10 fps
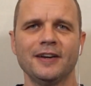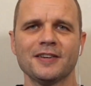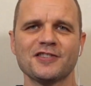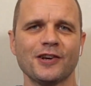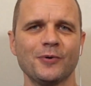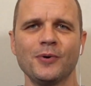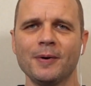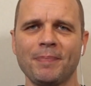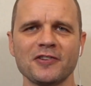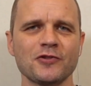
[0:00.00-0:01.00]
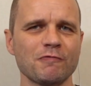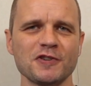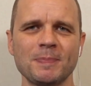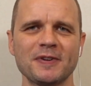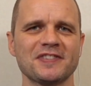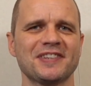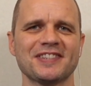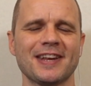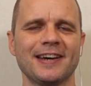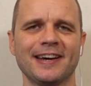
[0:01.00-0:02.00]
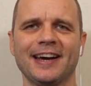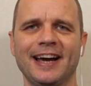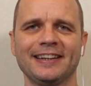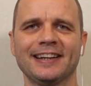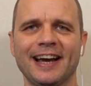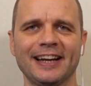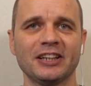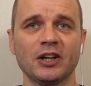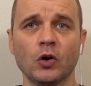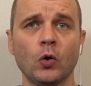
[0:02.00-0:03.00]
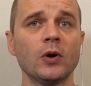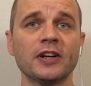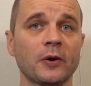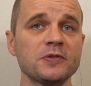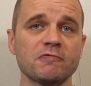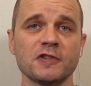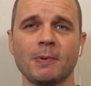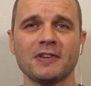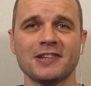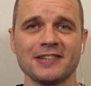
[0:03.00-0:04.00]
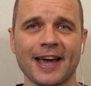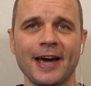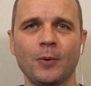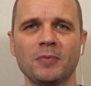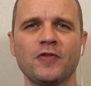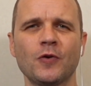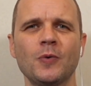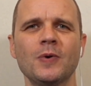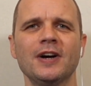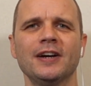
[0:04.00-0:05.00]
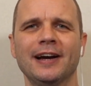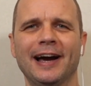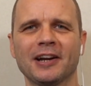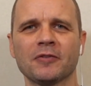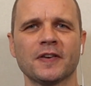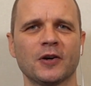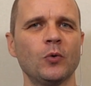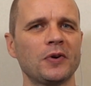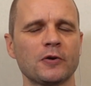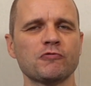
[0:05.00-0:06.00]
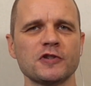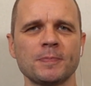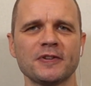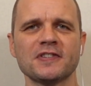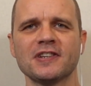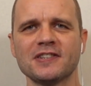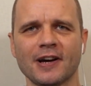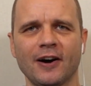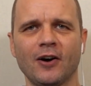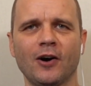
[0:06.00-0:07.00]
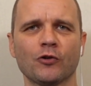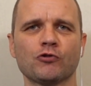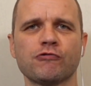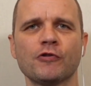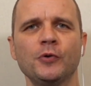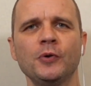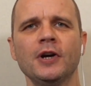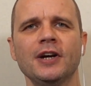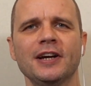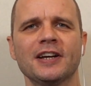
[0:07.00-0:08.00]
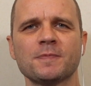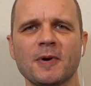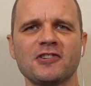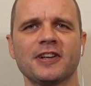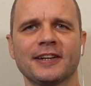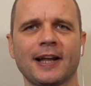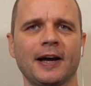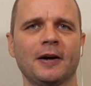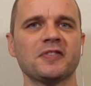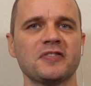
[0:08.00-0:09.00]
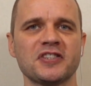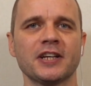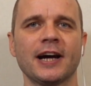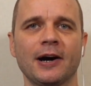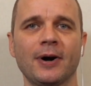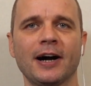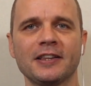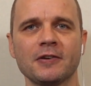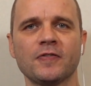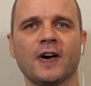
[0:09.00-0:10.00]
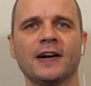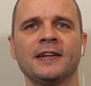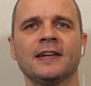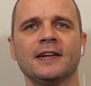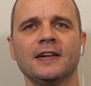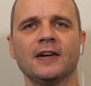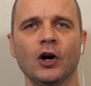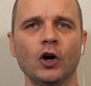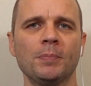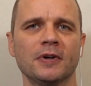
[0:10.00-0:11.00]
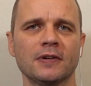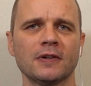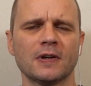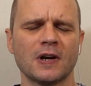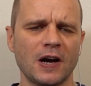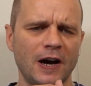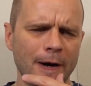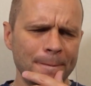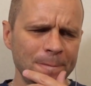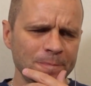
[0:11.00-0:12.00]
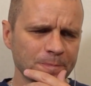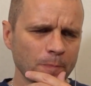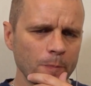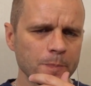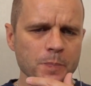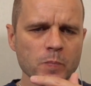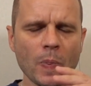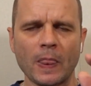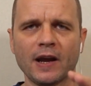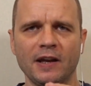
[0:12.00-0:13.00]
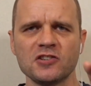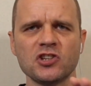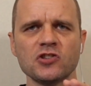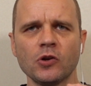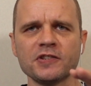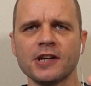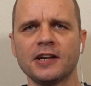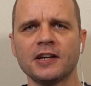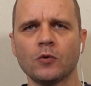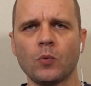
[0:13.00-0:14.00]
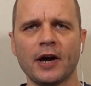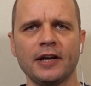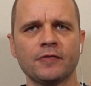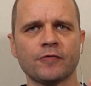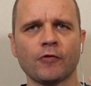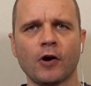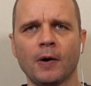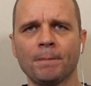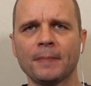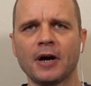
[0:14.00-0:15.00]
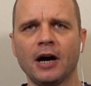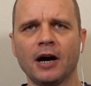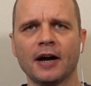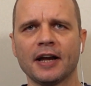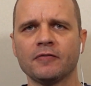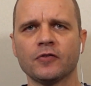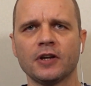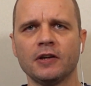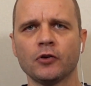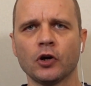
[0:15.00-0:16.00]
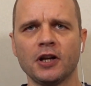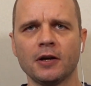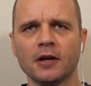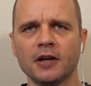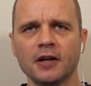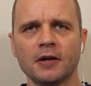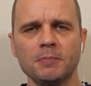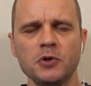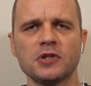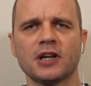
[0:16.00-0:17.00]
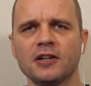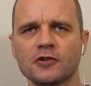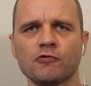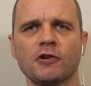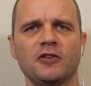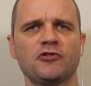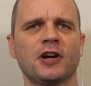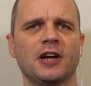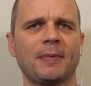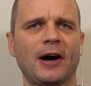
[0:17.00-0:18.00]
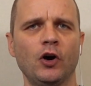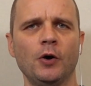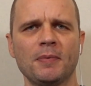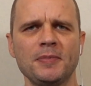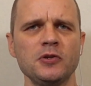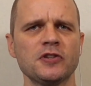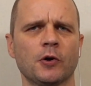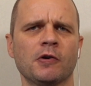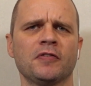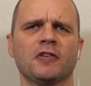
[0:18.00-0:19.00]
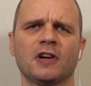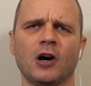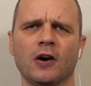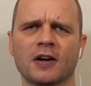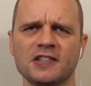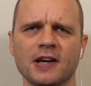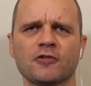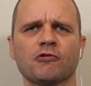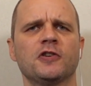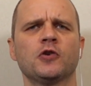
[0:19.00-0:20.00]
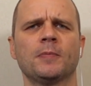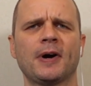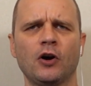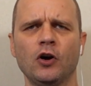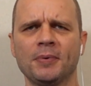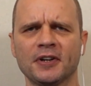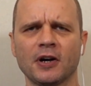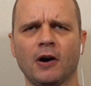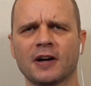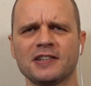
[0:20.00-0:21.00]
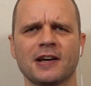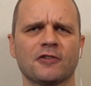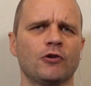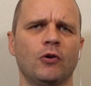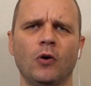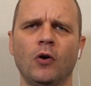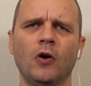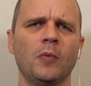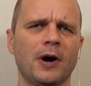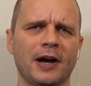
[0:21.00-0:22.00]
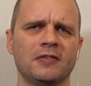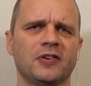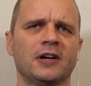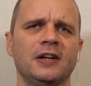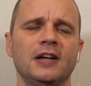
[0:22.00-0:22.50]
So a bunch of responses there, and all of those responses are helpful, and I think all those responses are true, especially in light of, you see, how I define urban. And this is not taken away from if you're in the music industry and you're chatting about urban music, or if you're in architecture and you're talking about urban architecture or whatever.